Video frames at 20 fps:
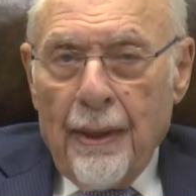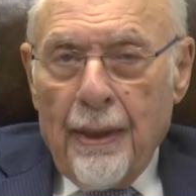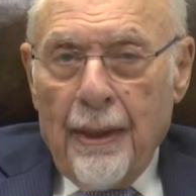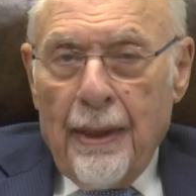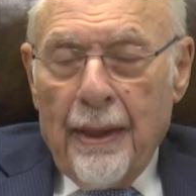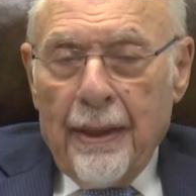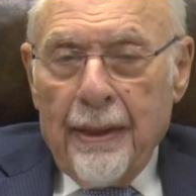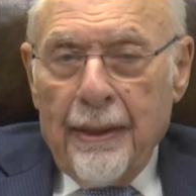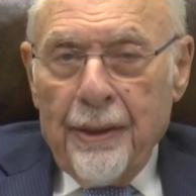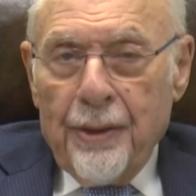
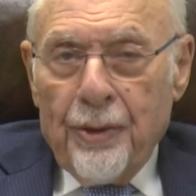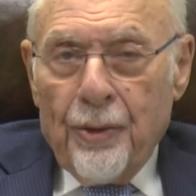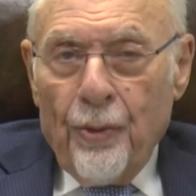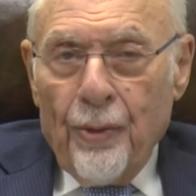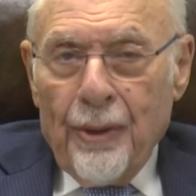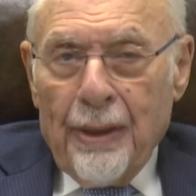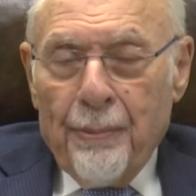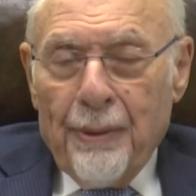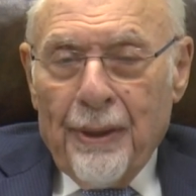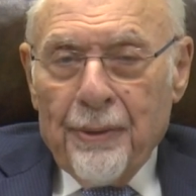I
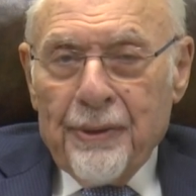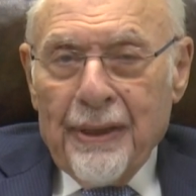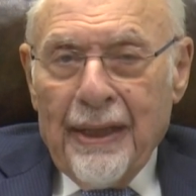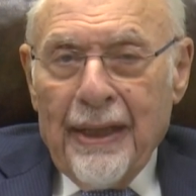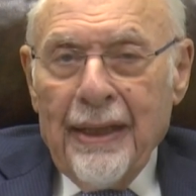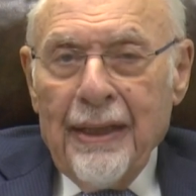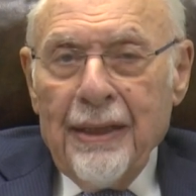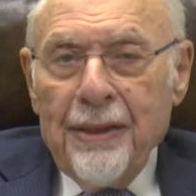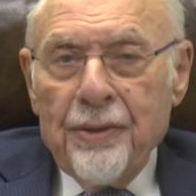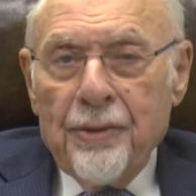recall, about
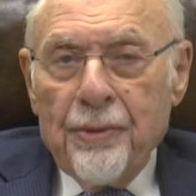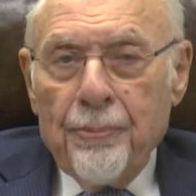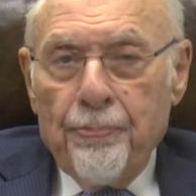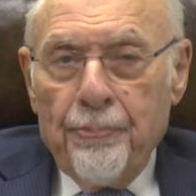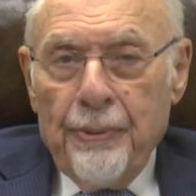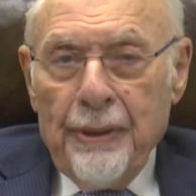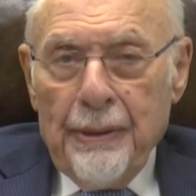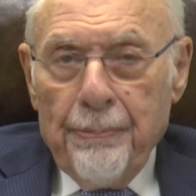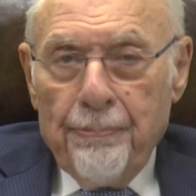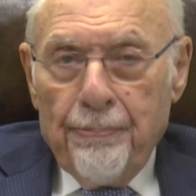eight
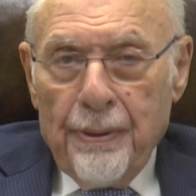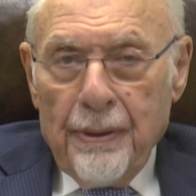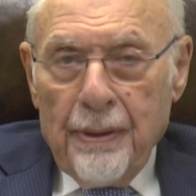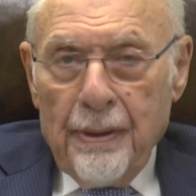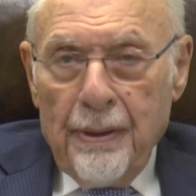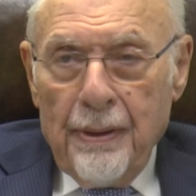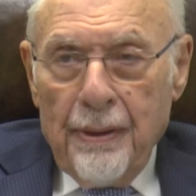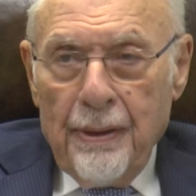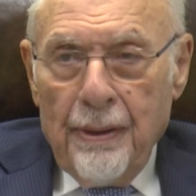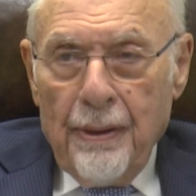
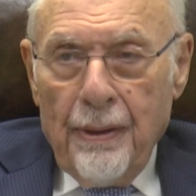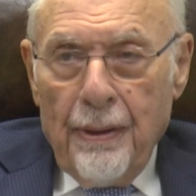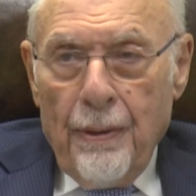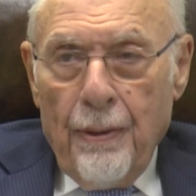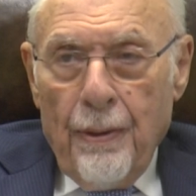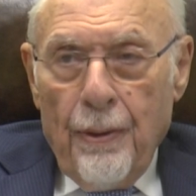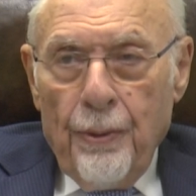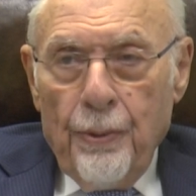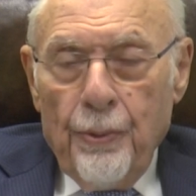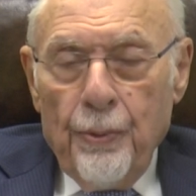people
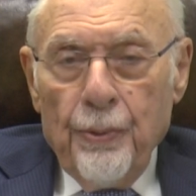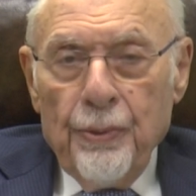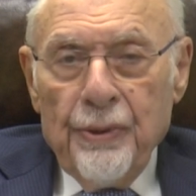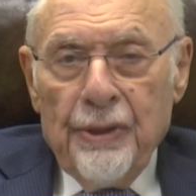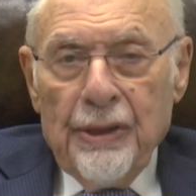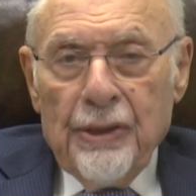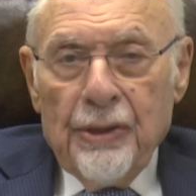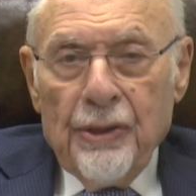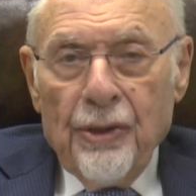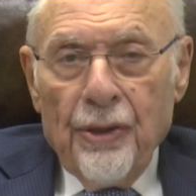who
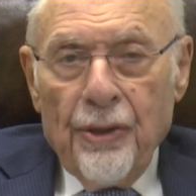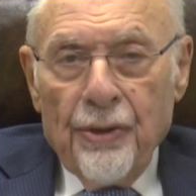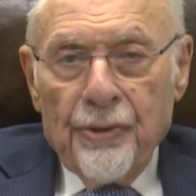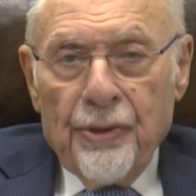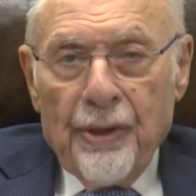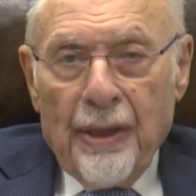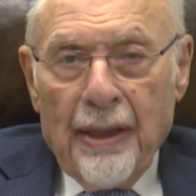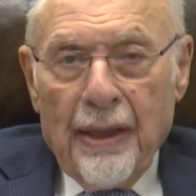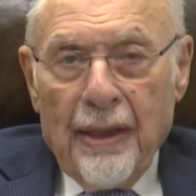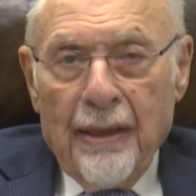did
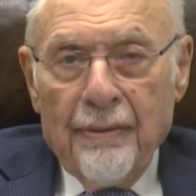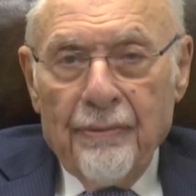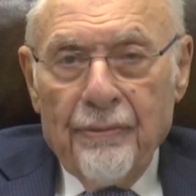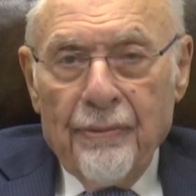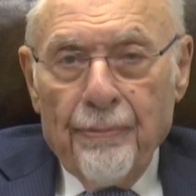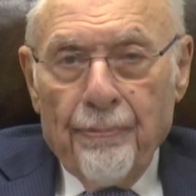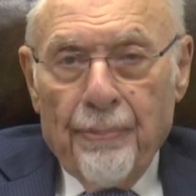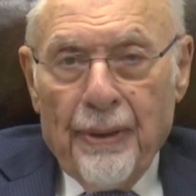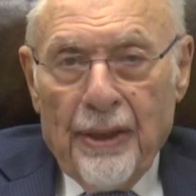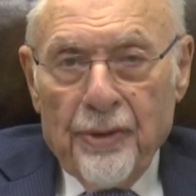not
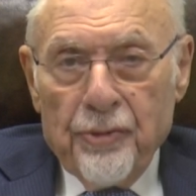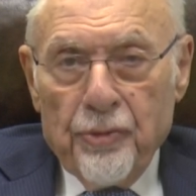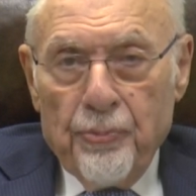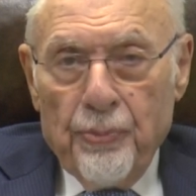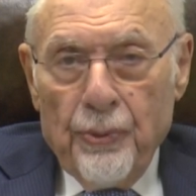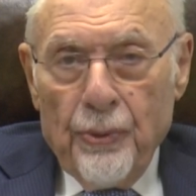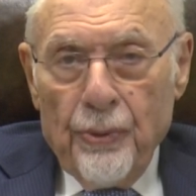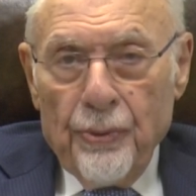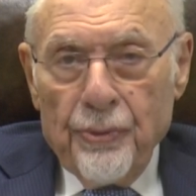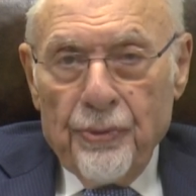have
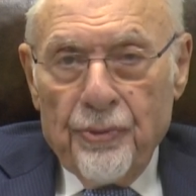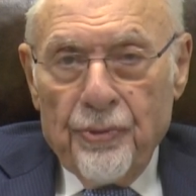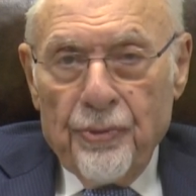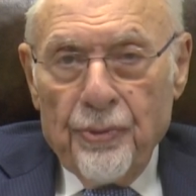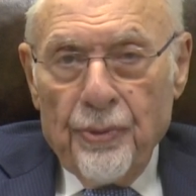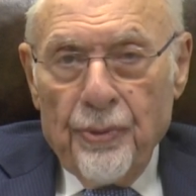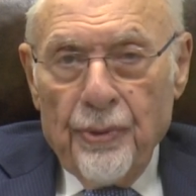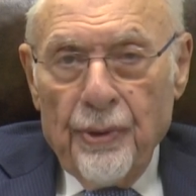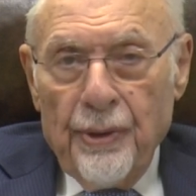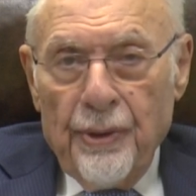passports.
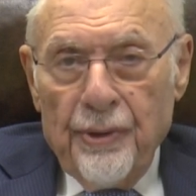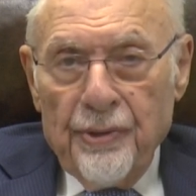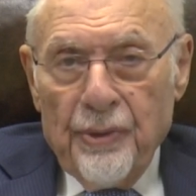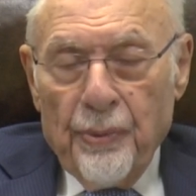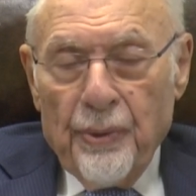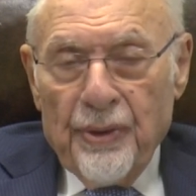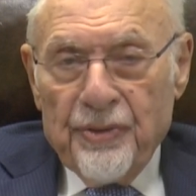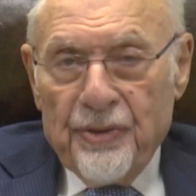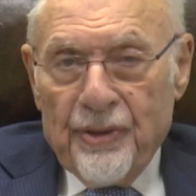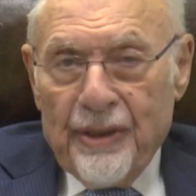They
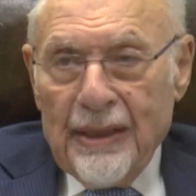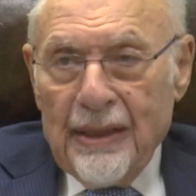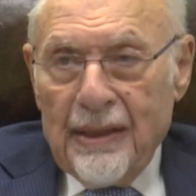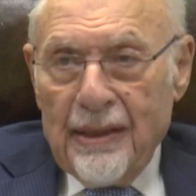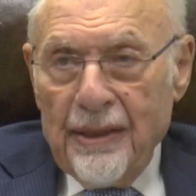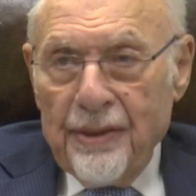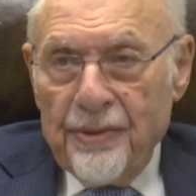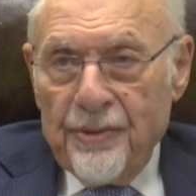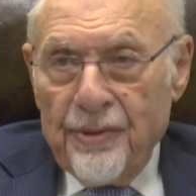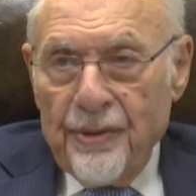were
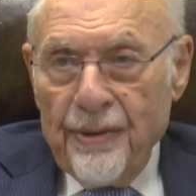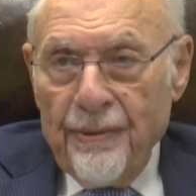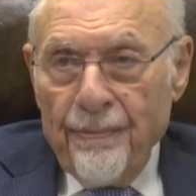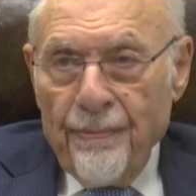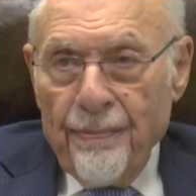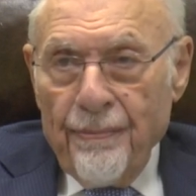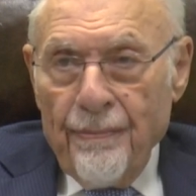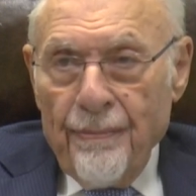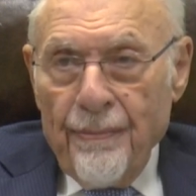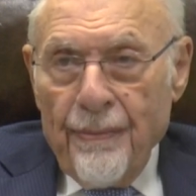stateless
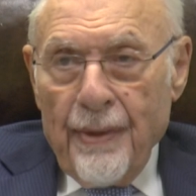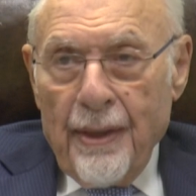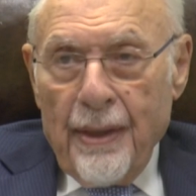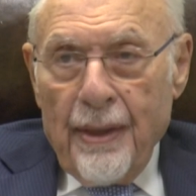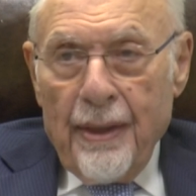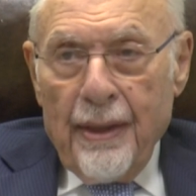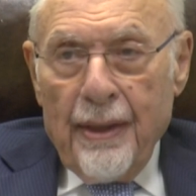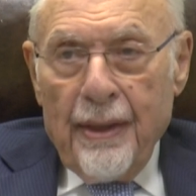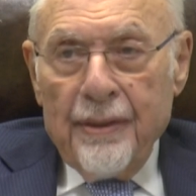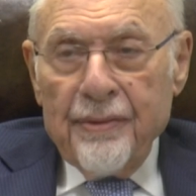
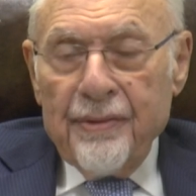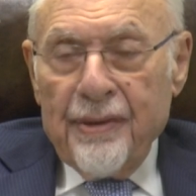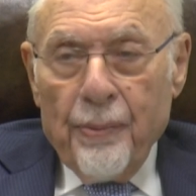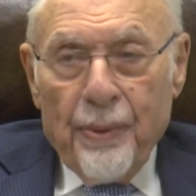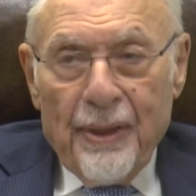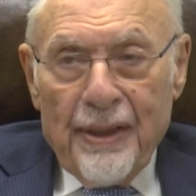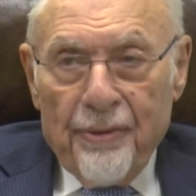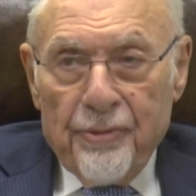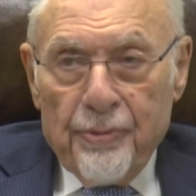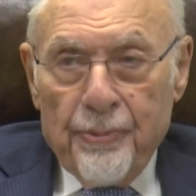and they
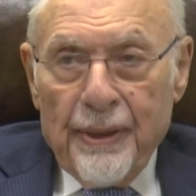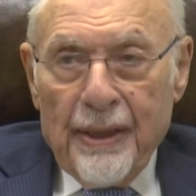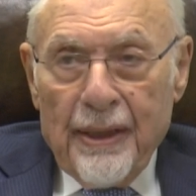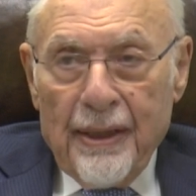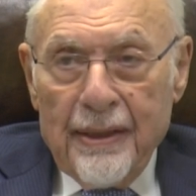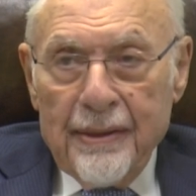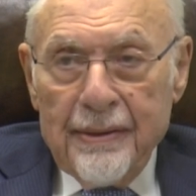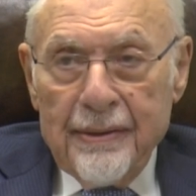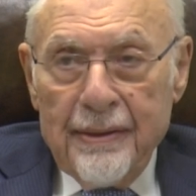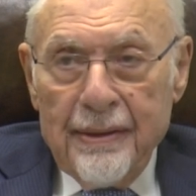were left
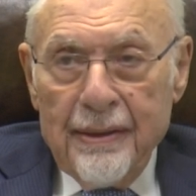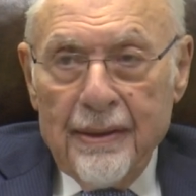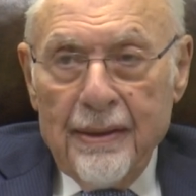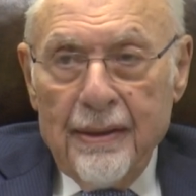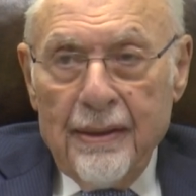behind.